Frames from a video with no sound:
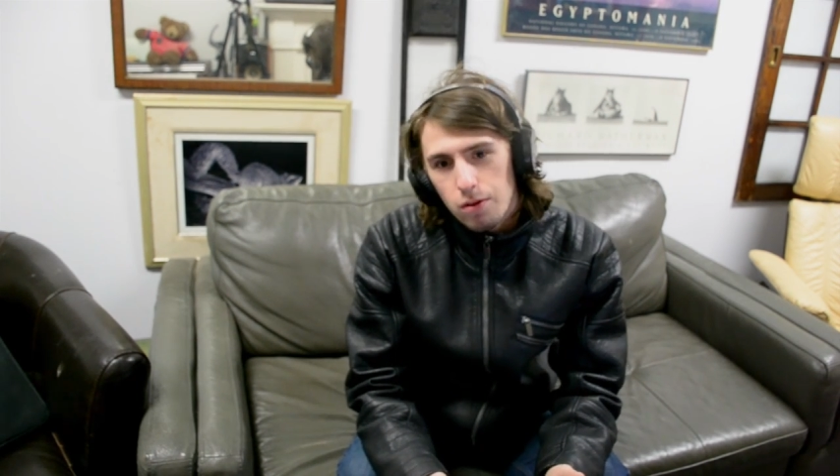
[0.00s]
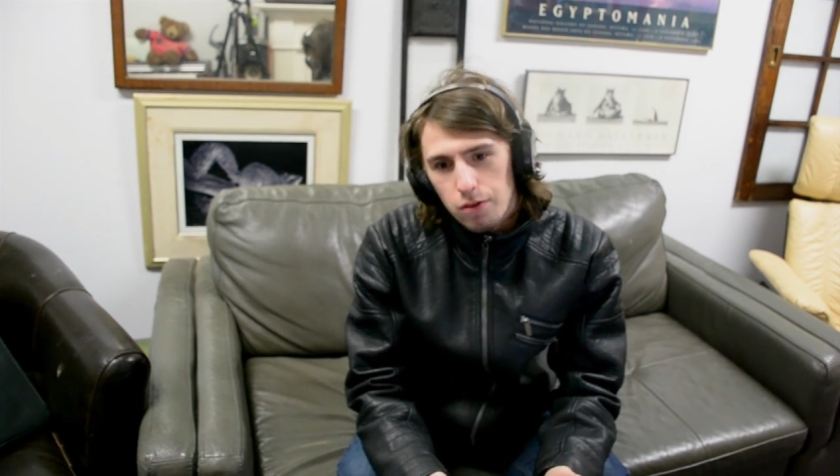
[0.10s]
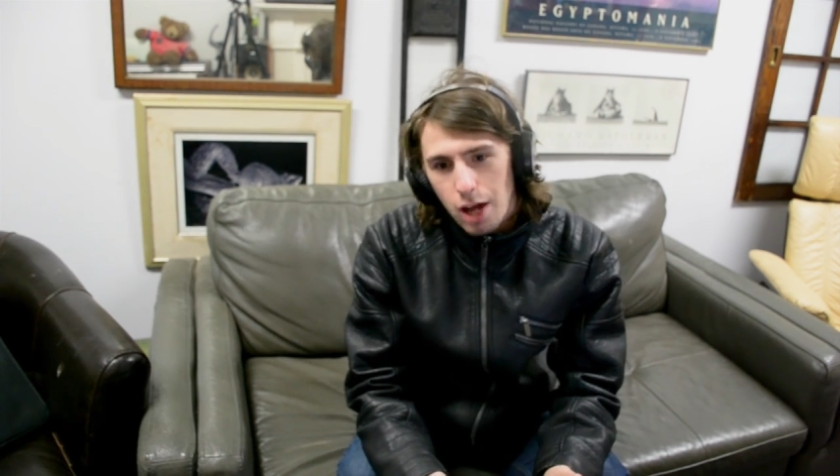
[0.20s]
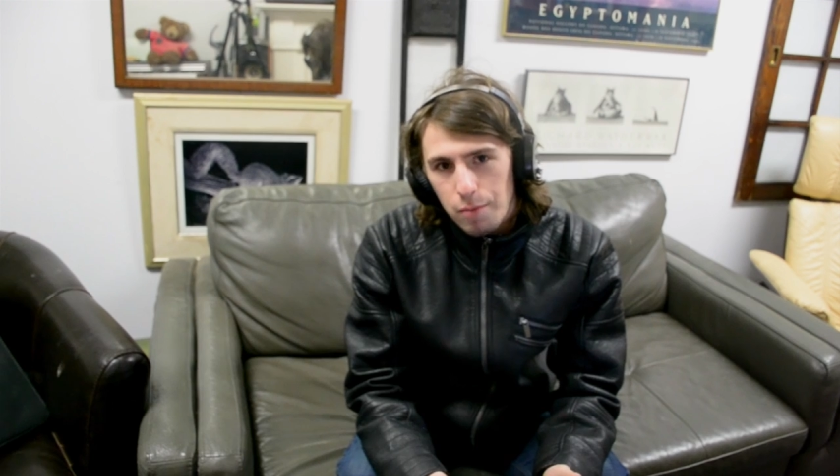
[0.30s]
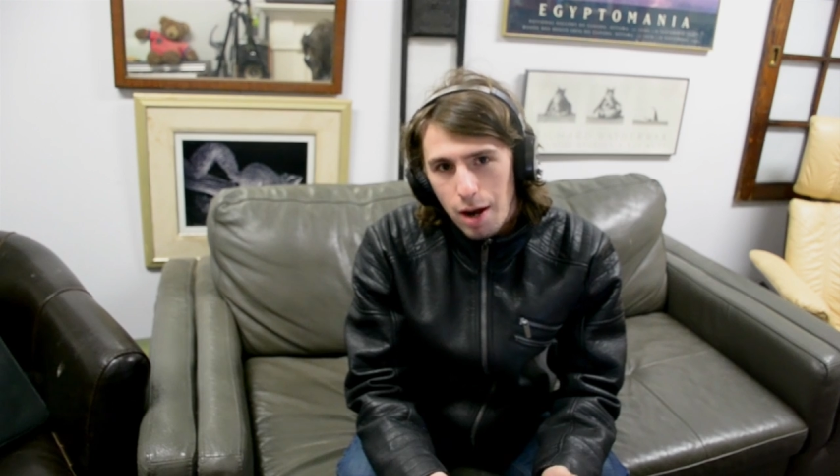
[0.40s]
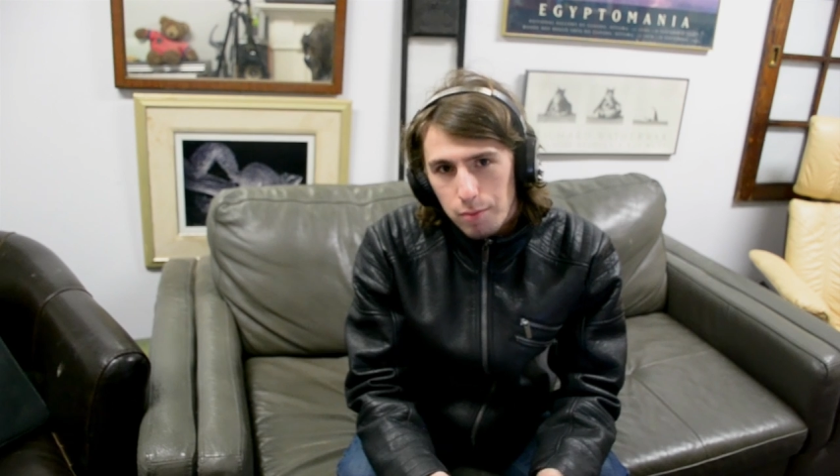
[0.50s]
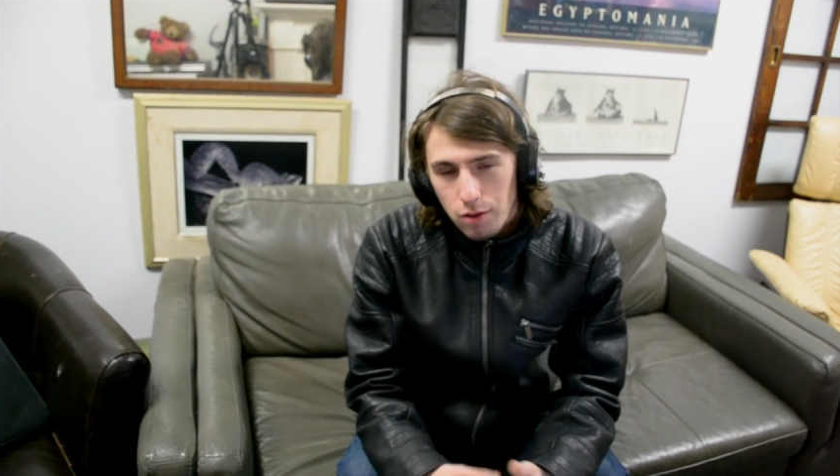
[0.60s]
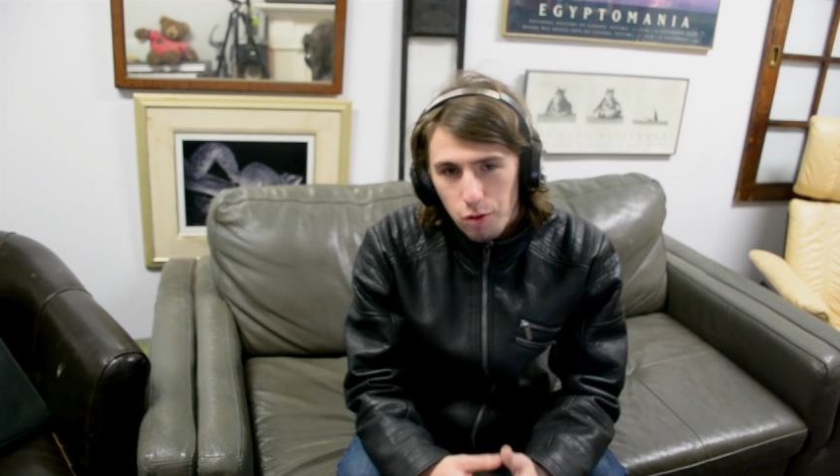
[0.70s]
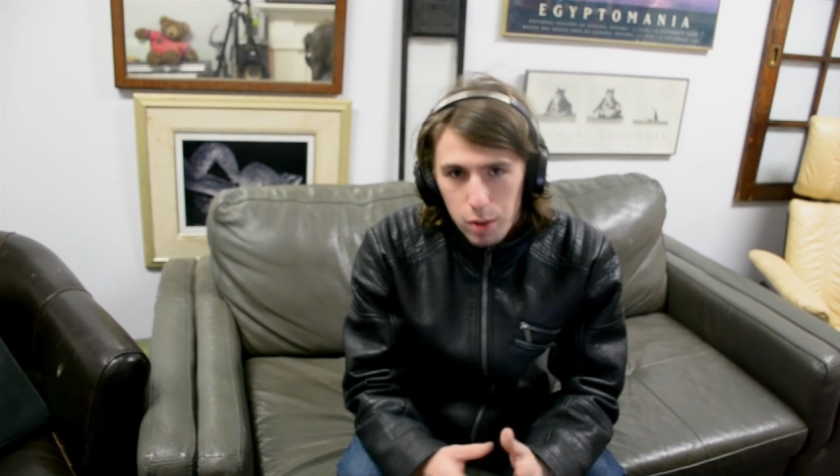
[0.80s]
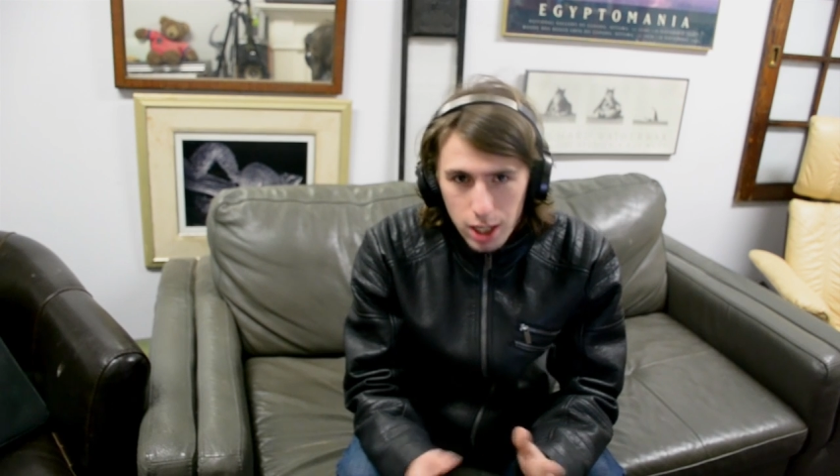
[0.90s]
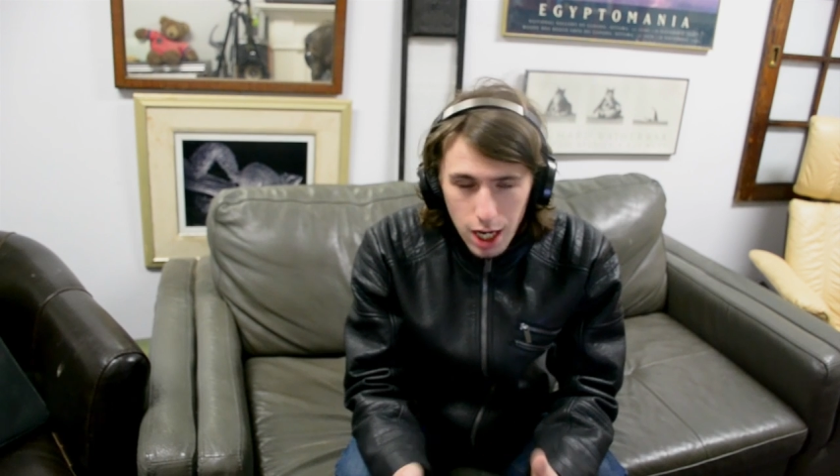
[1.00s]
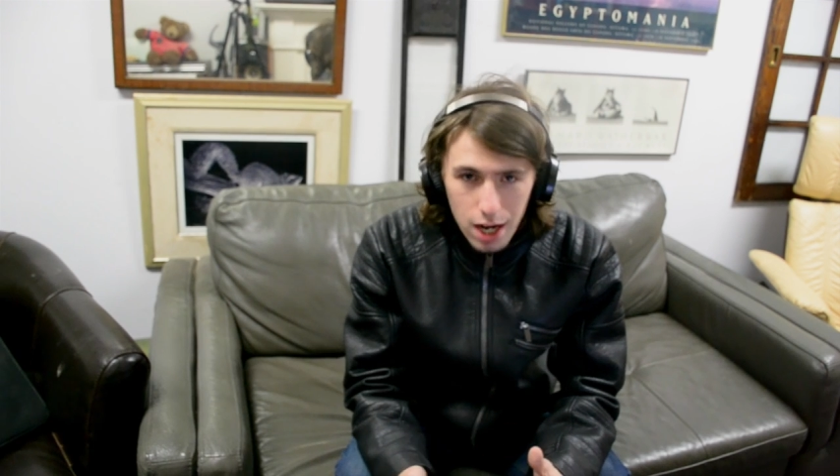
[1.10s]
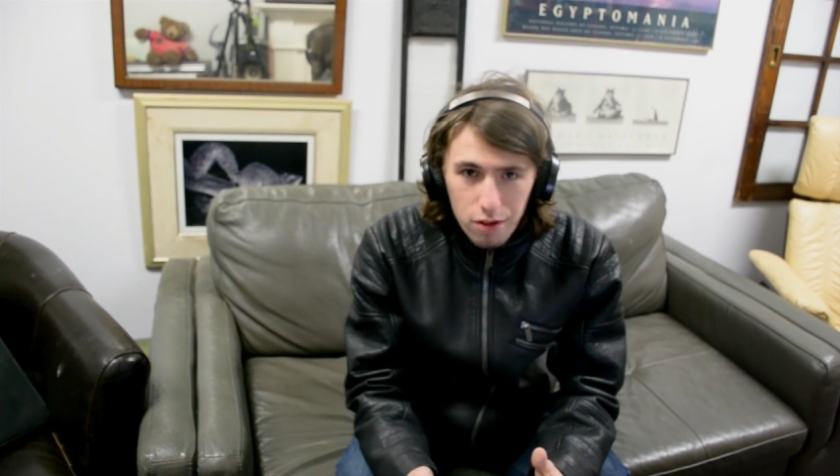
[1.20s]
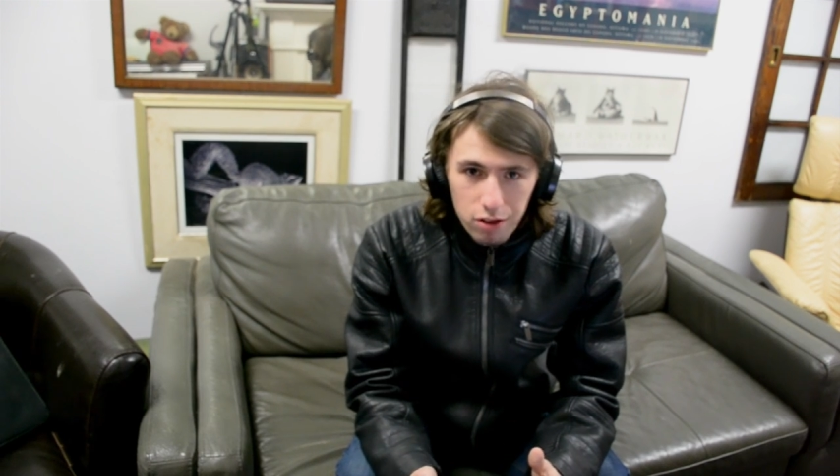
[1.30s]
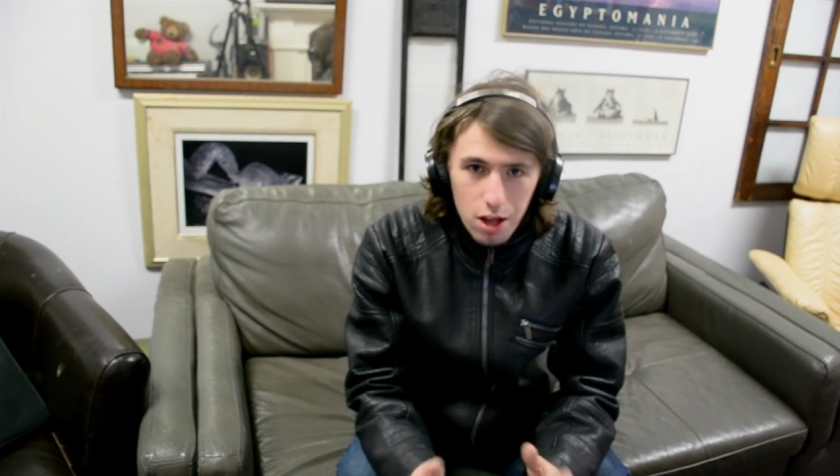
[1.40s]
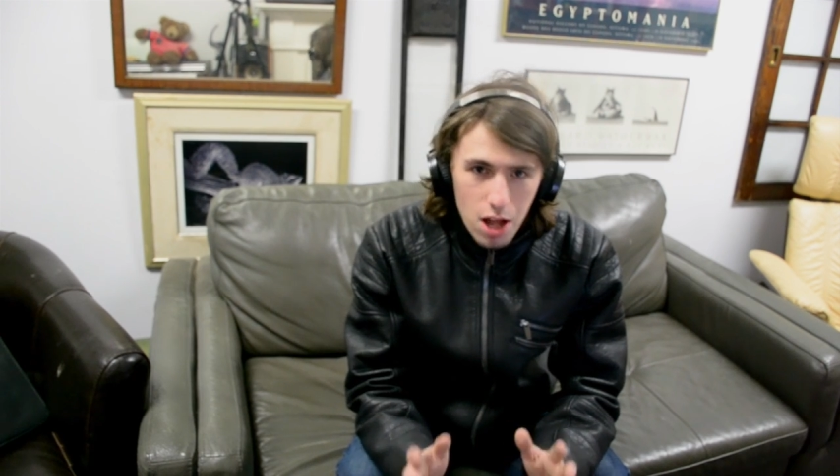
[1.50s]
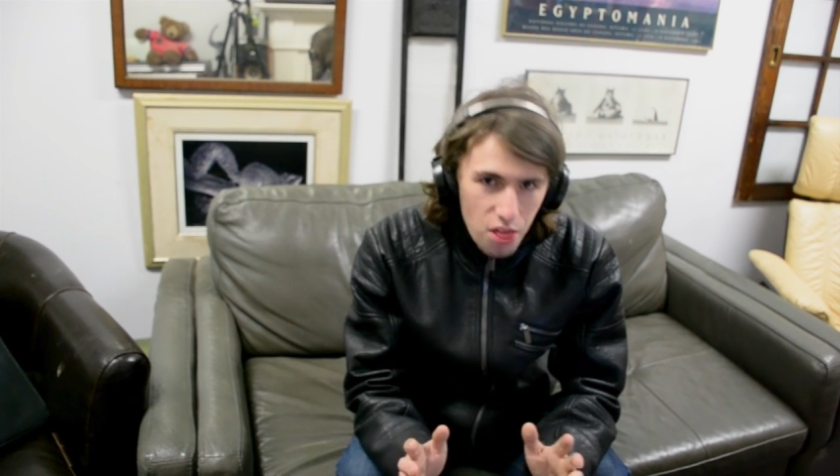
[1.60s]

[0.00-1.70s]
time remnants, because